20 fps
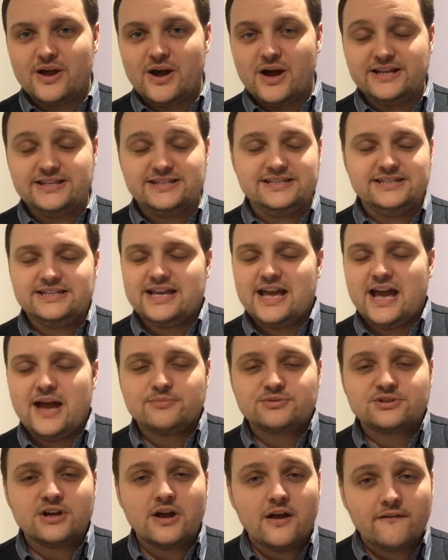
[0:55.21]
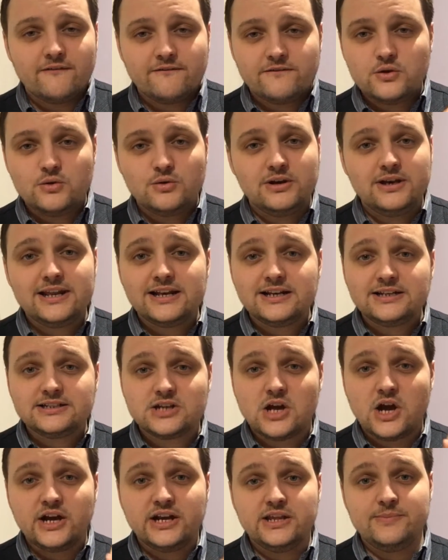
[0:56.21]
I did capture a few little
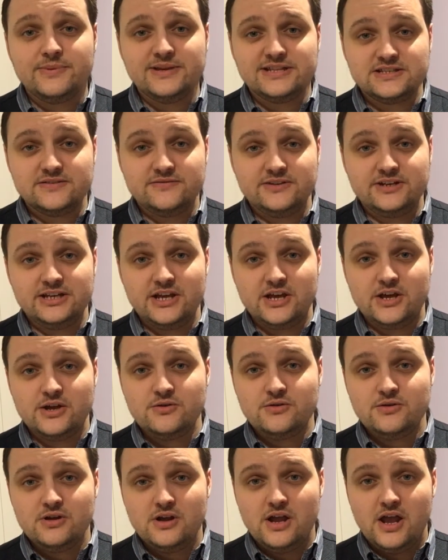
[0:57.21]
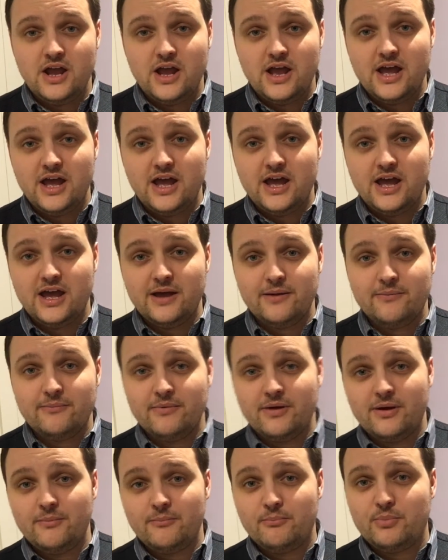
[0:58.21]
tiny bits of video,
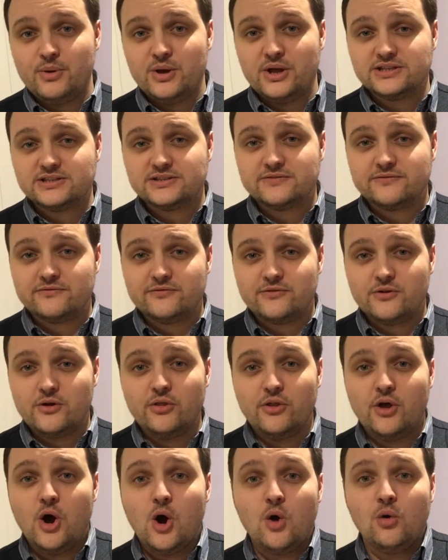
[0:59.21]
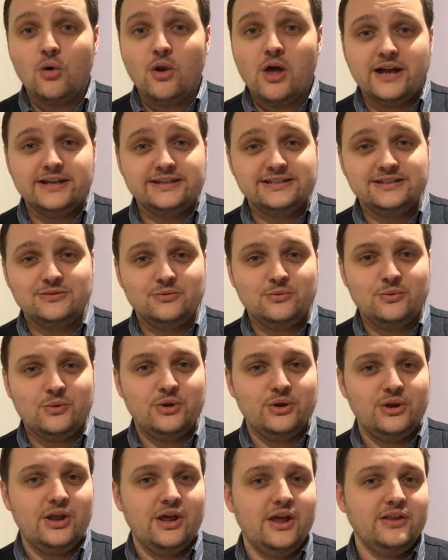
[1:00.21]
um, but on the whole I didn't
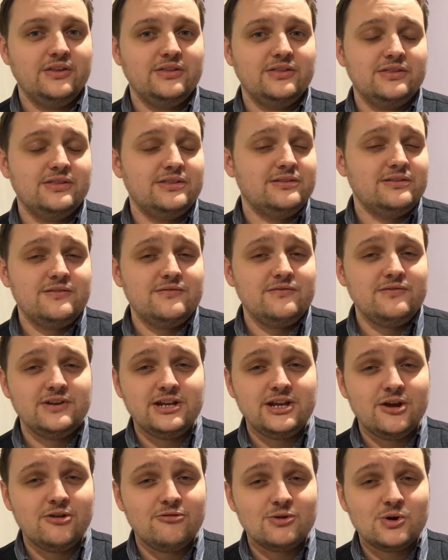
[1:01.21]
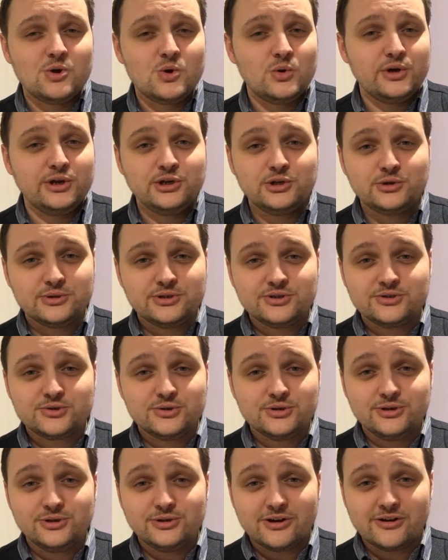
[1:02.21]
want the video recording to
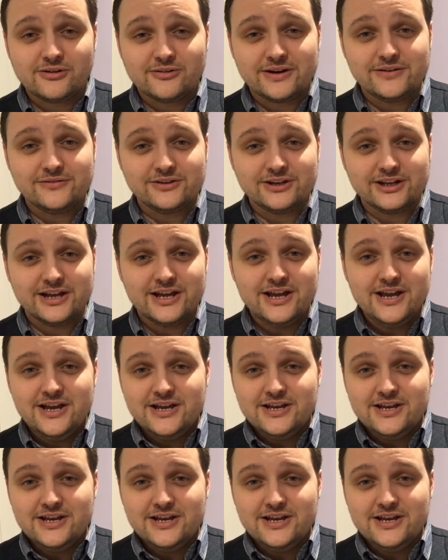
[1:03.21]
intrude on our evening.